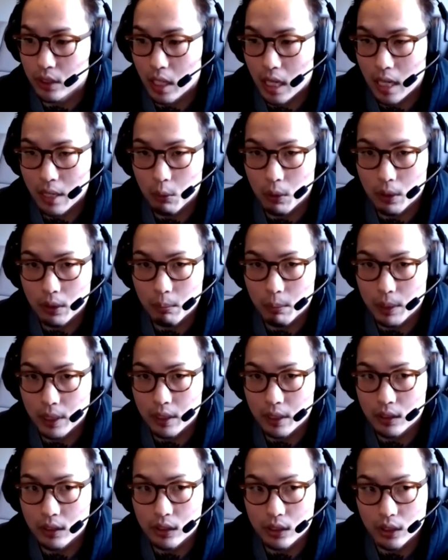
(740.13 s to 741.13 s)
i would be
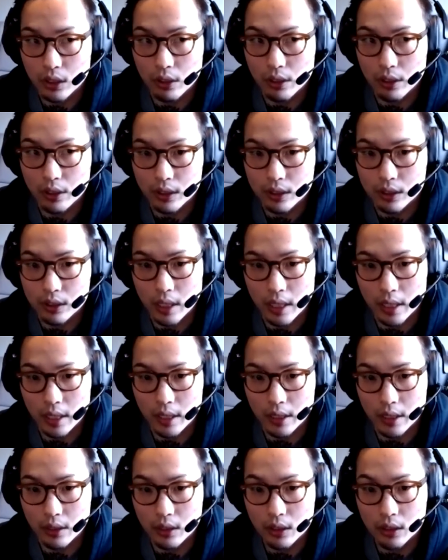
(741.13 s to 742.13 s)
considered as
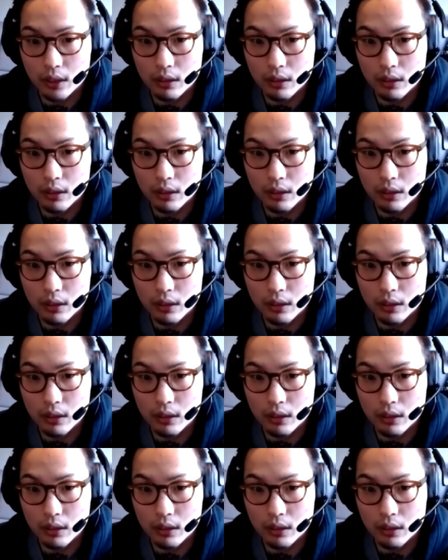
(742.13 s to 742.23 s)
a